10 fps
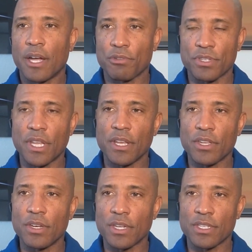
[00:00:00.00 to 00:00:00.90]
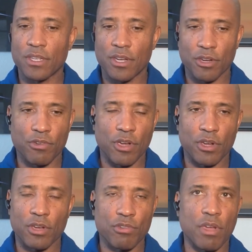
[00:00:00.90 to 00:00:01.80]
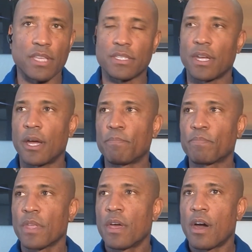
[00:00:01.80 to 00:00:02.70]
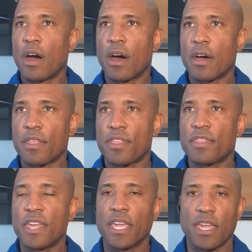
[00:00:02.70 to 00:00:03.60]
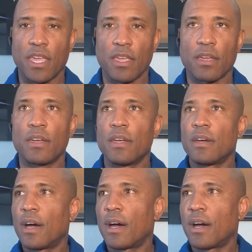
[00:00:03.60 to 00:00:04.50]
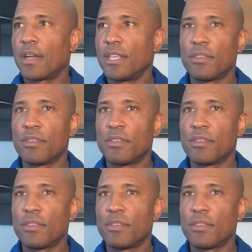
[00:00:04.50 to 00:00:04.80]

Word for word: Uh, Christina Koch is a, a, a great um, uh, thinking uh,